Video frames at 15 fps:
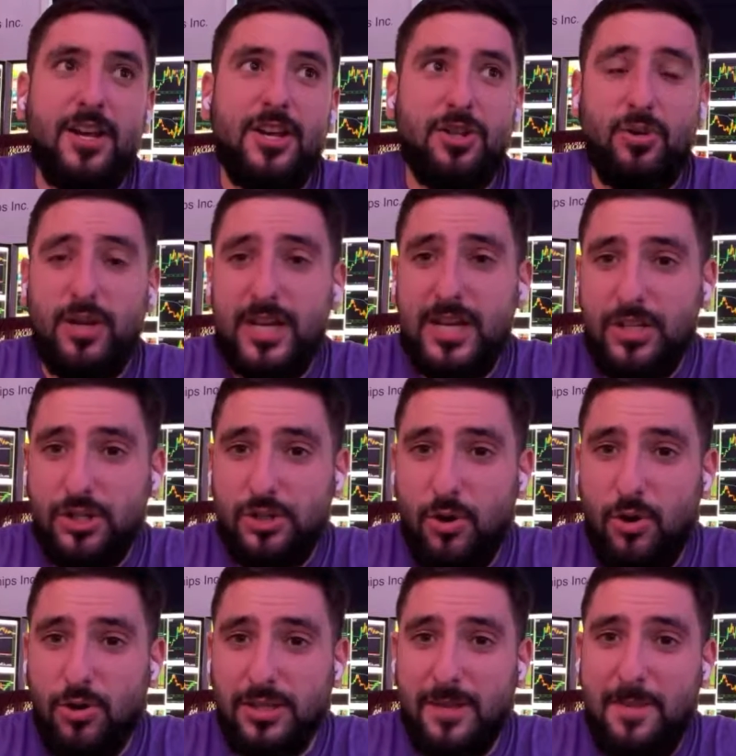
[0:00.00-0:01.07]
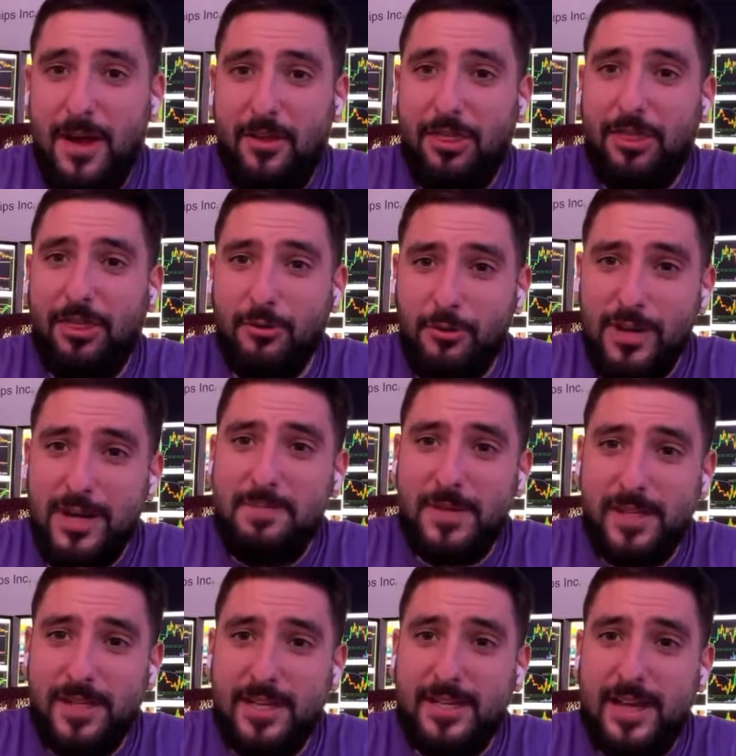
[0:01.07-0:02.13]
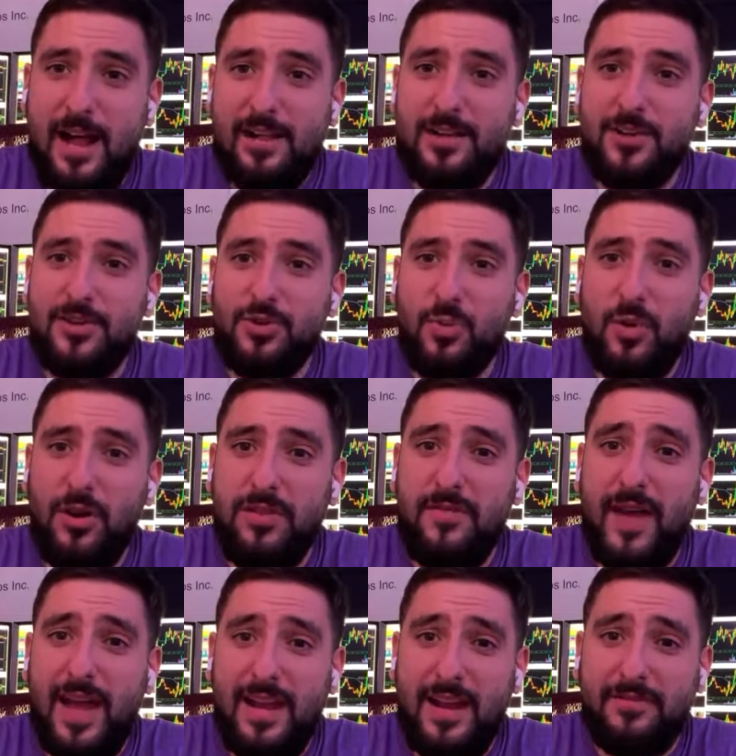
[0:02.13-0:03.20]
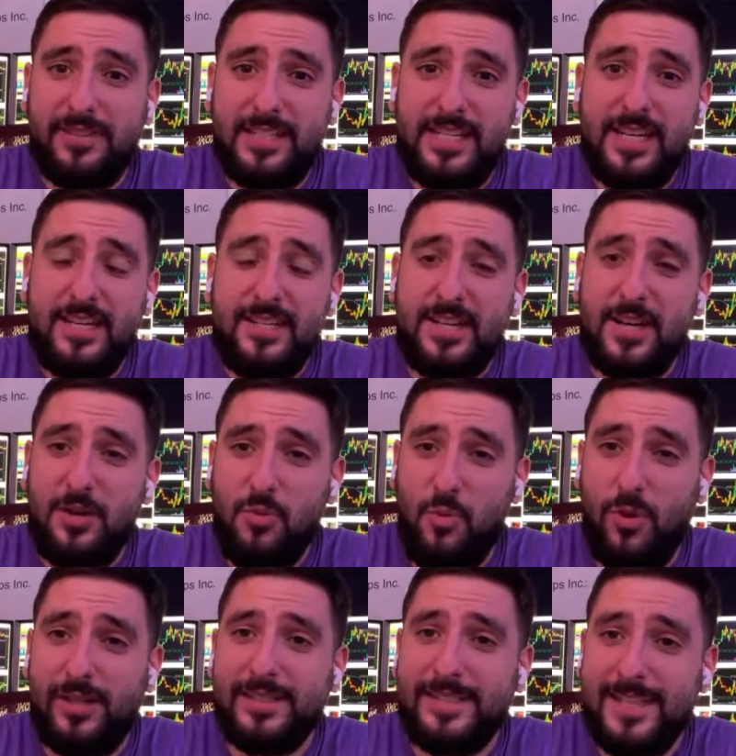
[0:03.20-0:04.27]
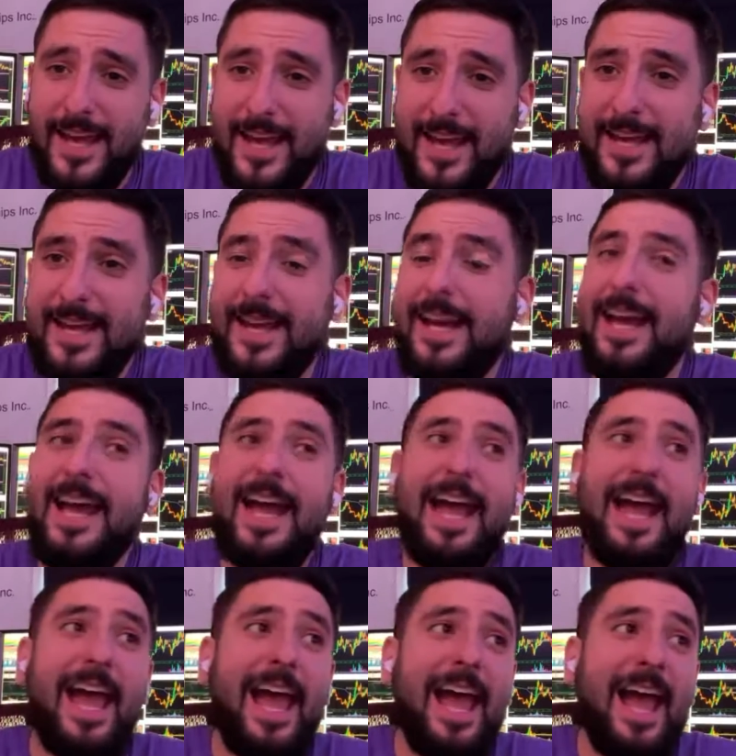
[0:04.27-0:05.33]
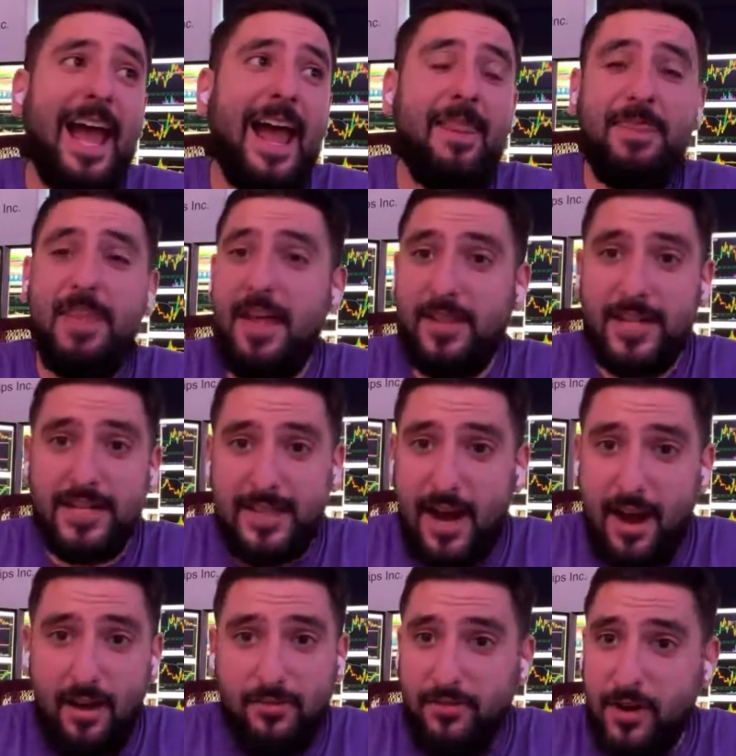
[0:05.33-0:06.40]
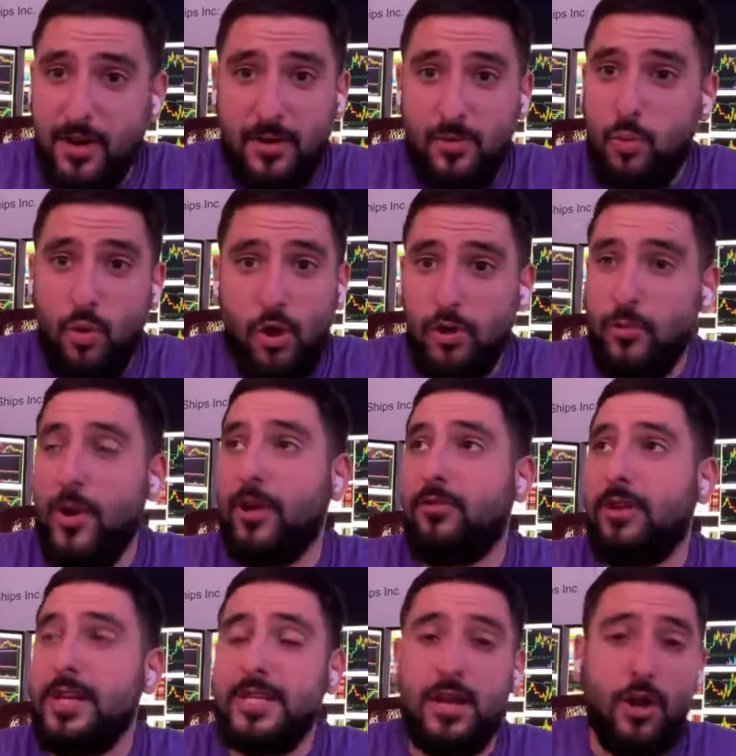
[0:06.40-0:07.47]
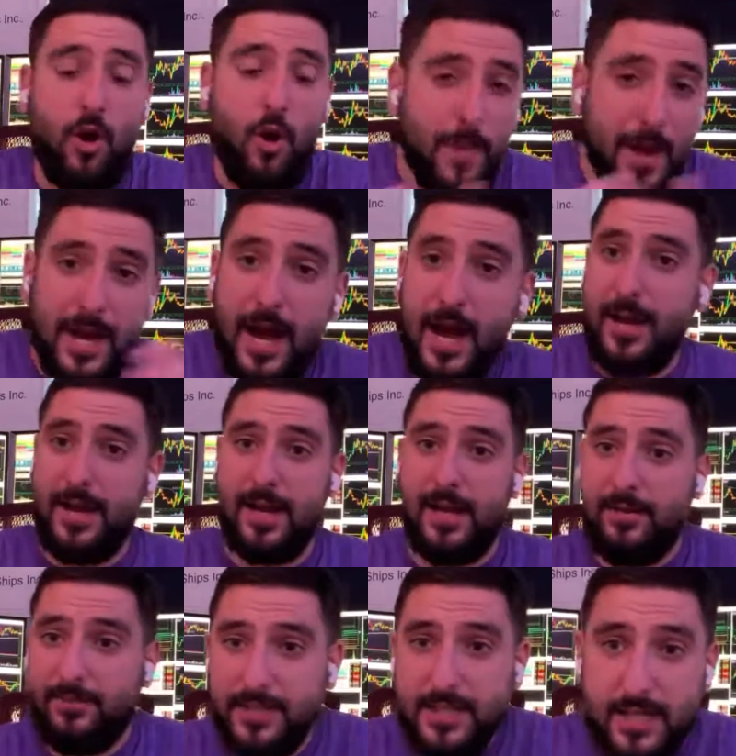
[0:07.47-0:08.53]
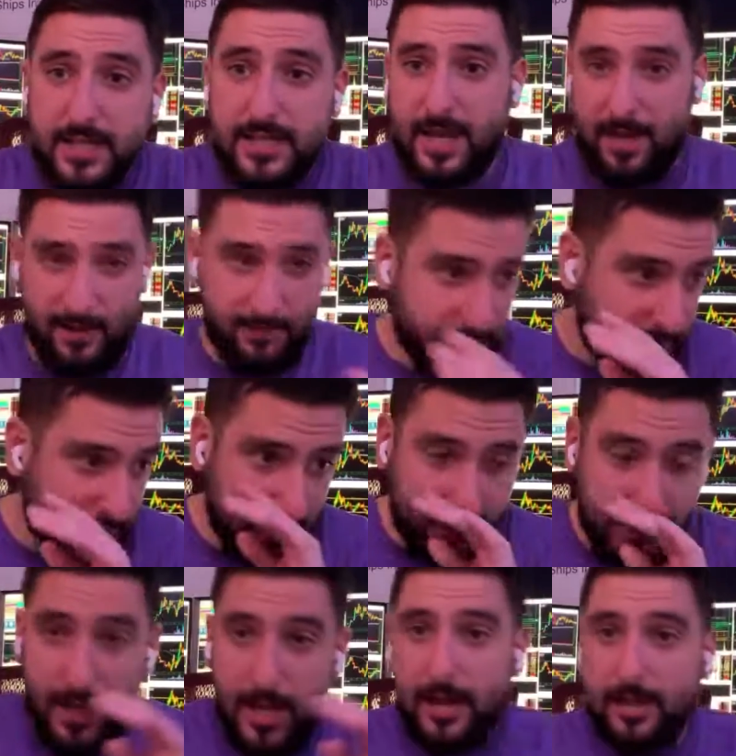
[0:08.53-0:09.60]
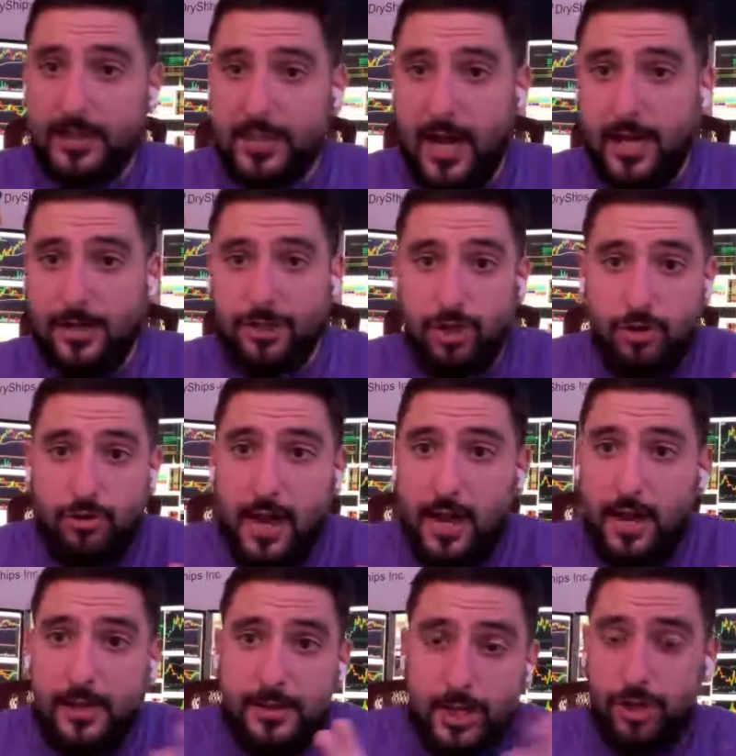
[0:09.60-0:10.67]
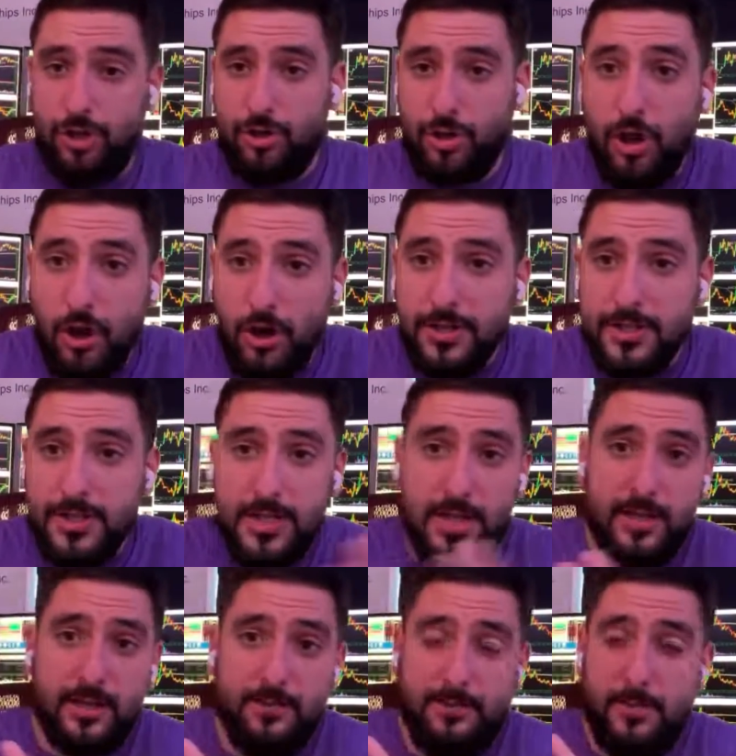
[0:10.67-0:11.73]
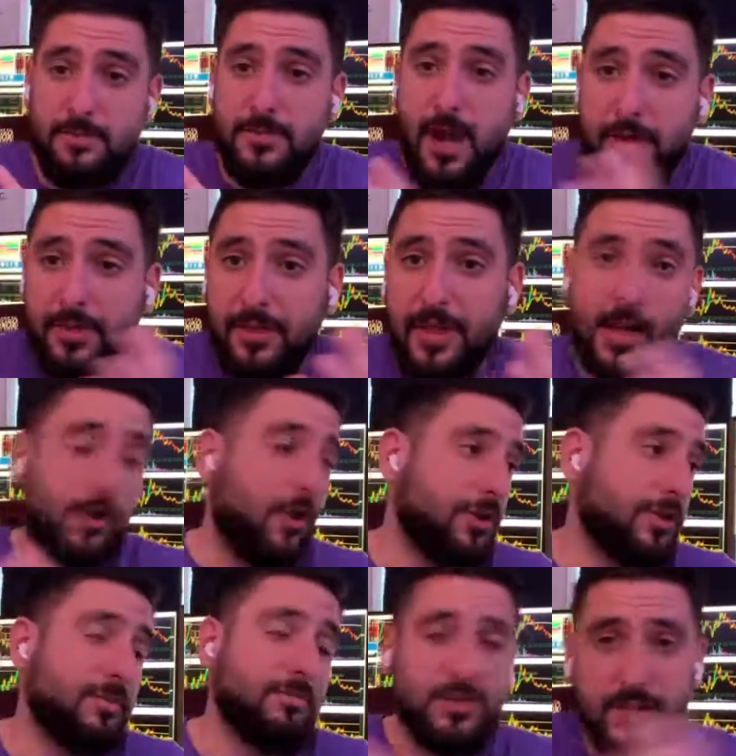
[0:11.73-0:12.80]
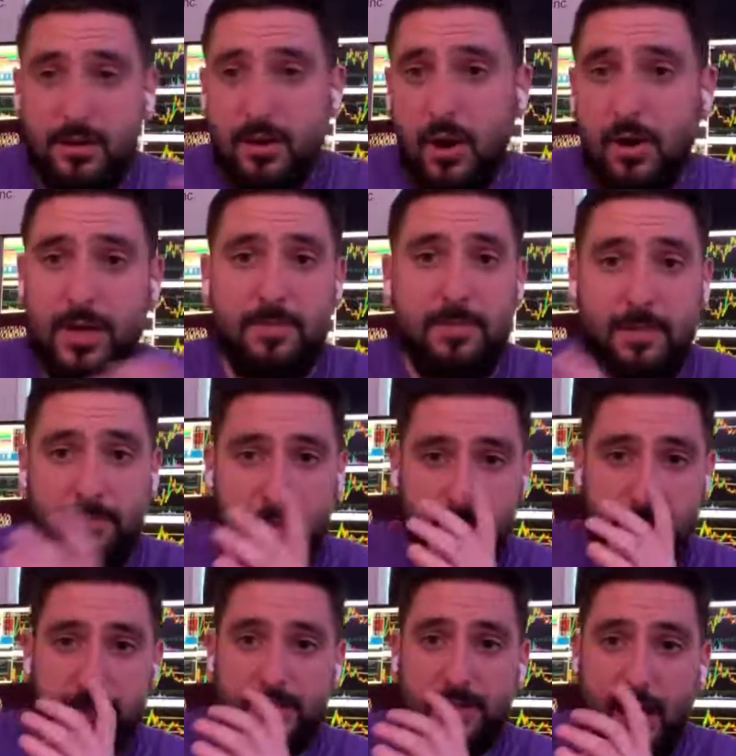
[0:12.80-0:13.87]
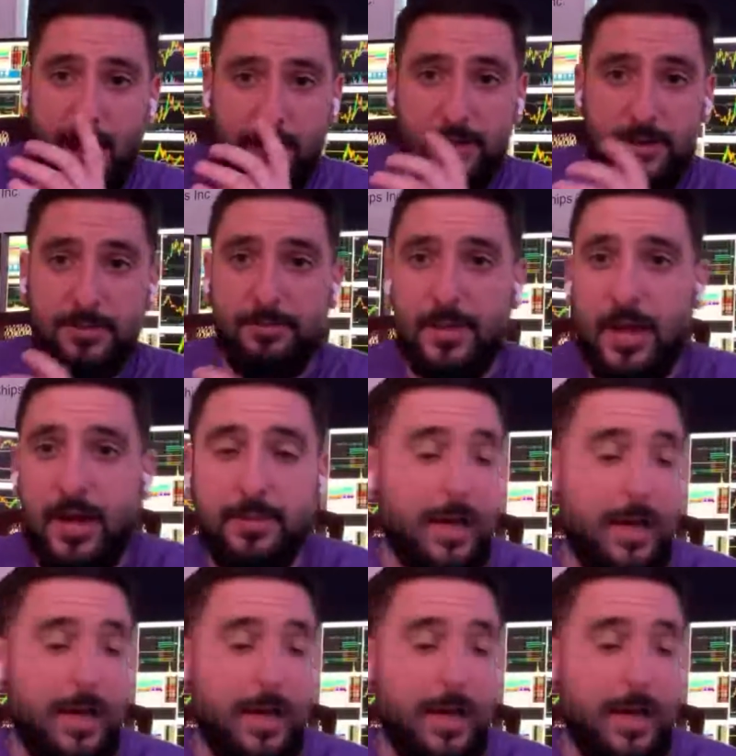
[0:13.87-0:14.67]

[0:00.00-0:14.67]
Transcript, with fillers: So he sold about $3 million worth of NFTs in one day. And then the entire fucking world went crazy. Like, oh my God, NFTs, NFTs. This guy just created digital currency and from nothing, it cost him zero and he made millions of dollars, blah,